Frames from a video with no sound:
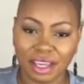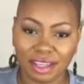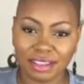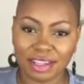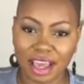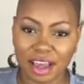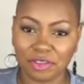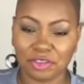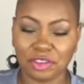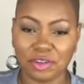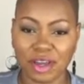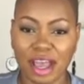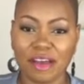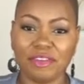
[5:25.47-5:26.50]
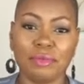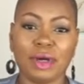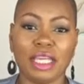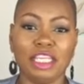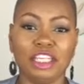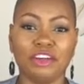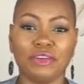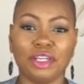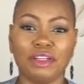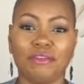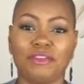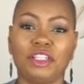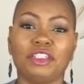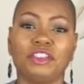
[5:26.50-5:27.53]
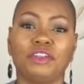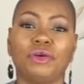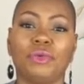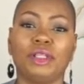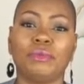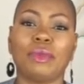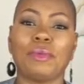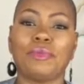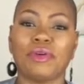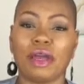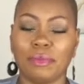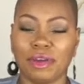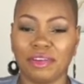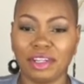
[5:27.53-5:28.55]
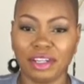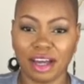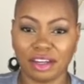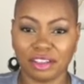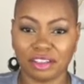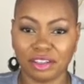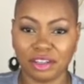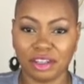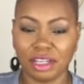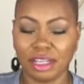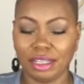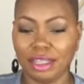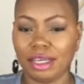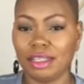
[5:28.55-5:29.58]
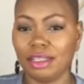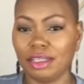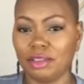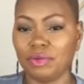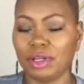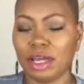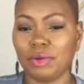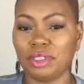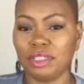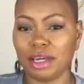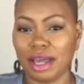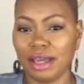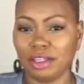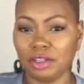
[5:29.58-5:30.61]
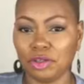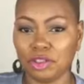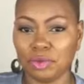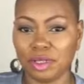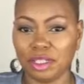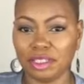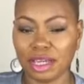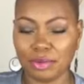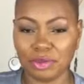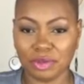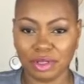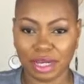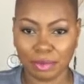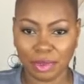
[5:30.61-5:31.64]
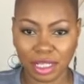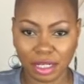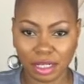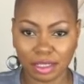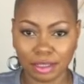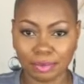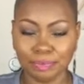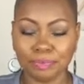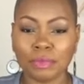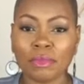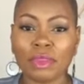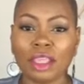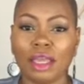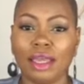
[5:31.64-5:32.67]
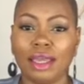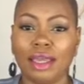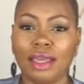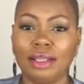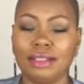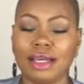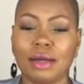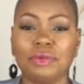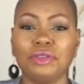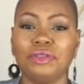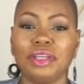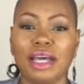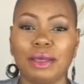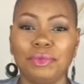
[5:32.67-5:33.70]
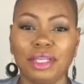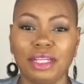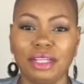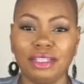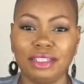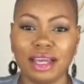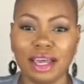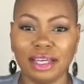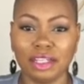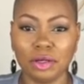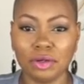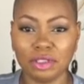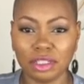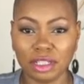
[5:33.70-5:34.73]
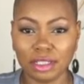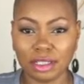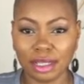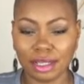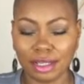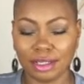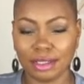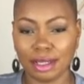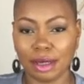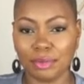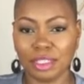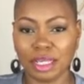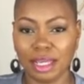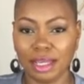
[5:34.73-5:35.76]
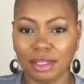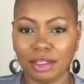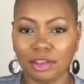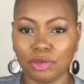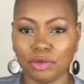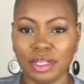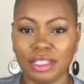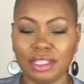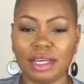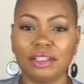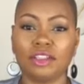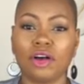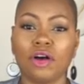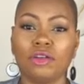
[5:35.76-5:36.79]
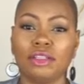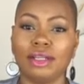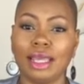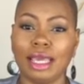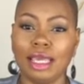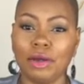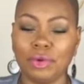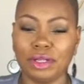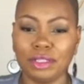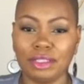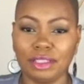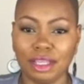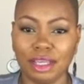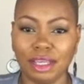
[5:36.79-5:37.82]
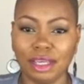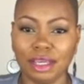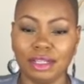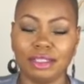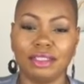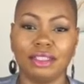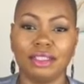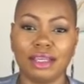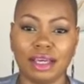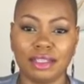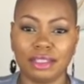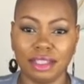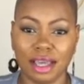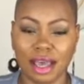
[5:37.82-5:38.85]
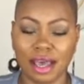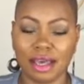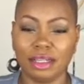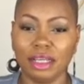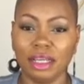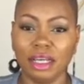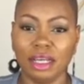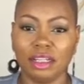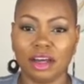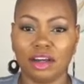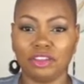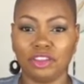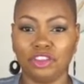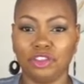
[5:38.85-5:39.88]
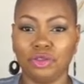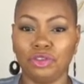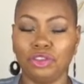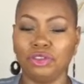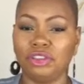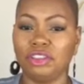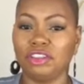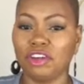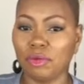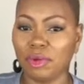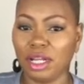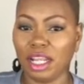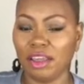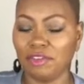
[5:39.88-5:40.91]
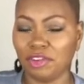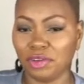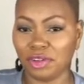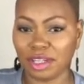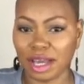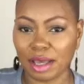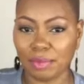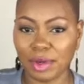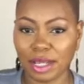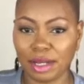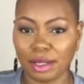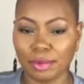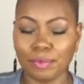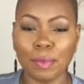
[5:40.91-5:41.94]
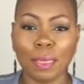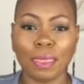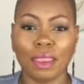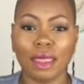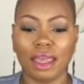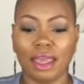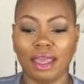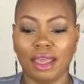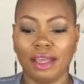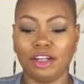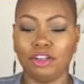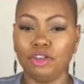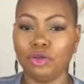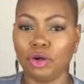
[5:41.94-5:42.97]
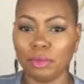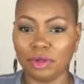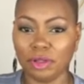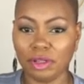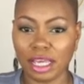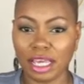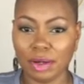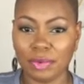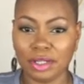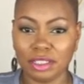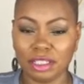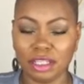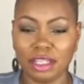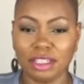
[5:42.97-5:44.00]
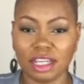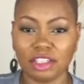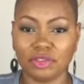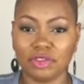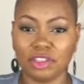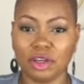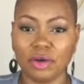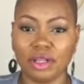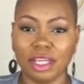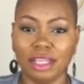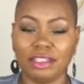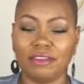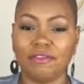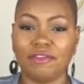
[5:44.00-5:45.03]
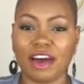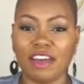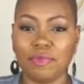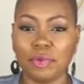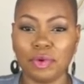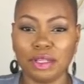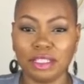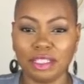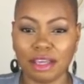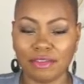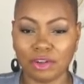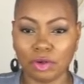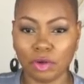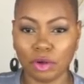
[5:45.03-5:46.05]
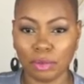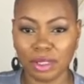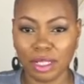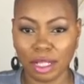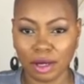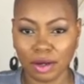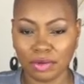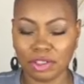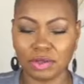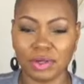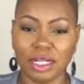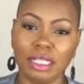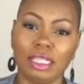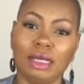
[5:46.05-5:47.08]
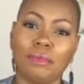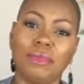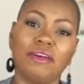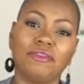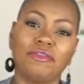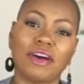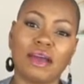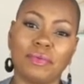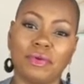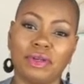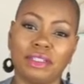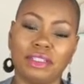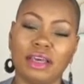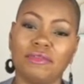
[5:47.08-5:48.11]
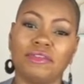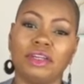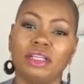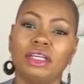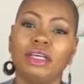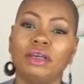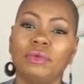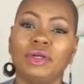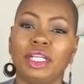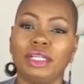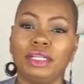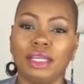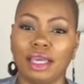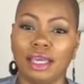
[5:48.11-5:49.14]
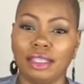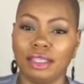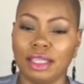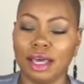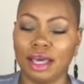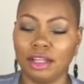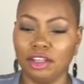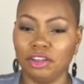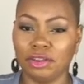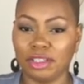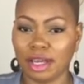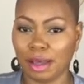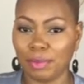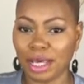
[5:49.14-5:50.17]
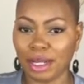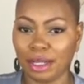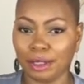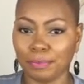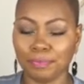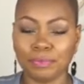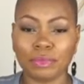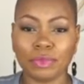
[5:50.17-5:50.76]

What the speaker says: days after having my year-end physical with my primary doctor, that is when I was diagnosed with type 2 diabetes. A type 2 diabetes diagnosis is obtained through a test called an A1C. It is the test that doctors use to determine if you're a diabetic. A normal A1C test result is 5.7 or below. So anything above 5.7 would indicate that you're diabetic.